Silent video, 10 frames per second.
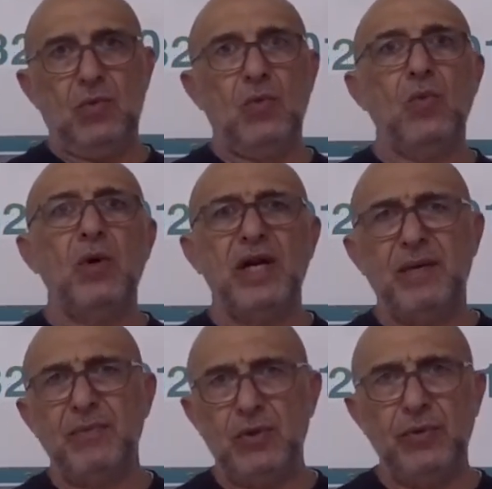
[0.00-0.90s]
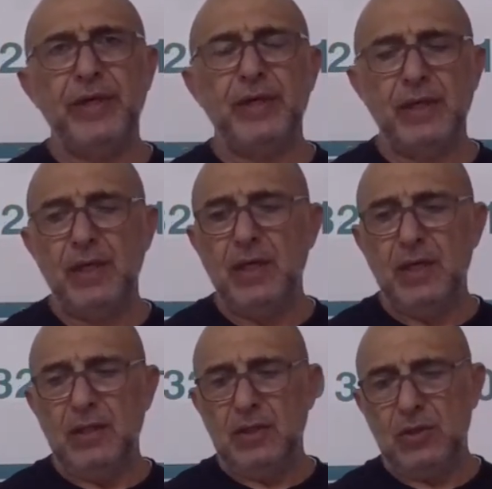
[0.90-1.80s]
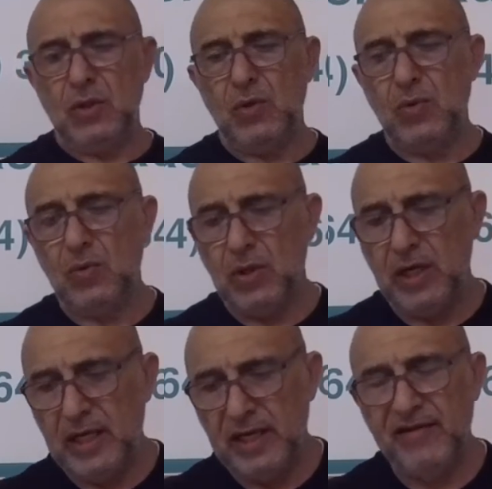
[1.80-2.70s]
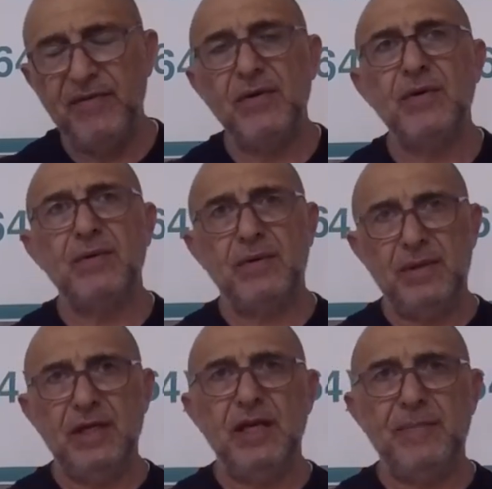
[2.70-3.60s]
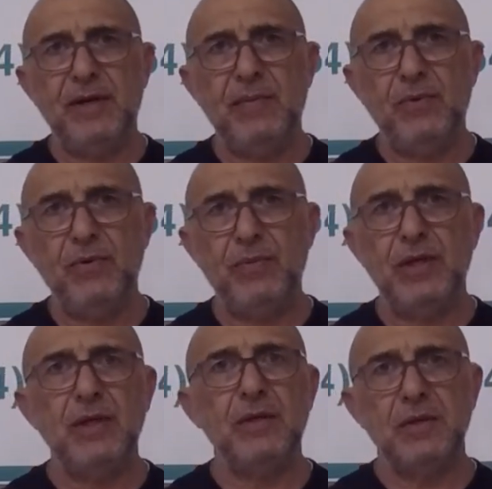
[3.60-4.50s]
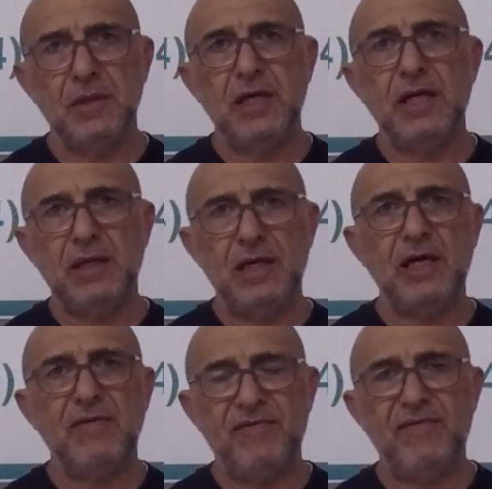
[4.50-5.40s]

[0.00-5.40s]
what I'm doing, so if you're keeping up with me, you can kind of